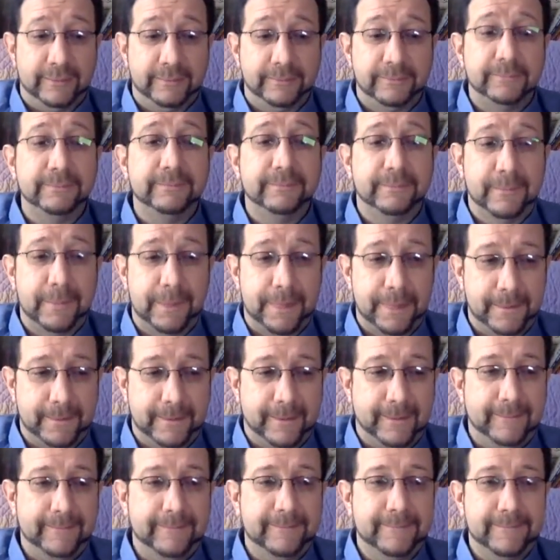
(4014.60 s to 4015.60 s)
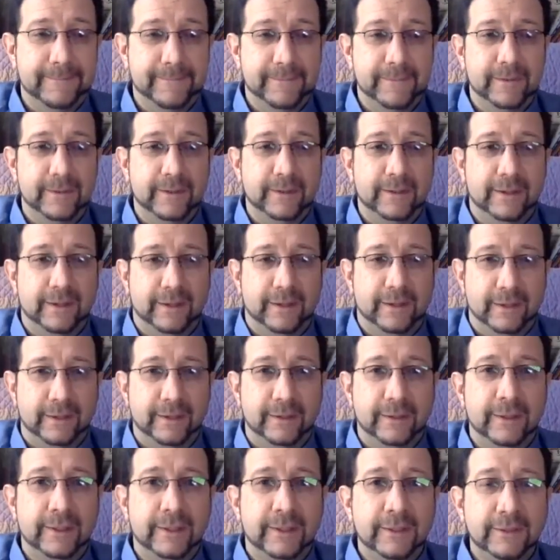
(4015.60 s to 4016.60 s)
Fair enough. Fair
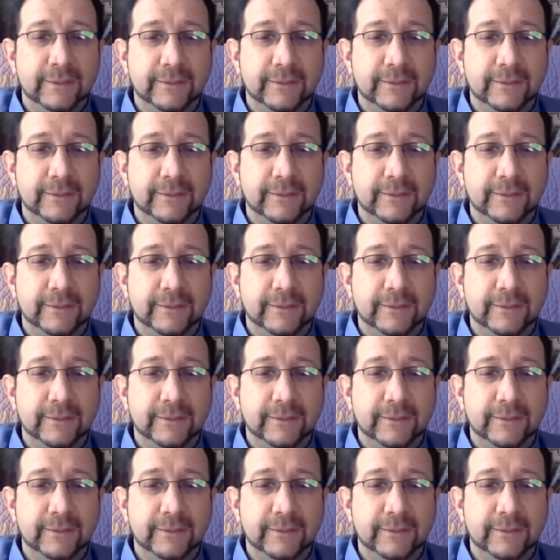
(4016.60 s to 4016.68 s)
enough.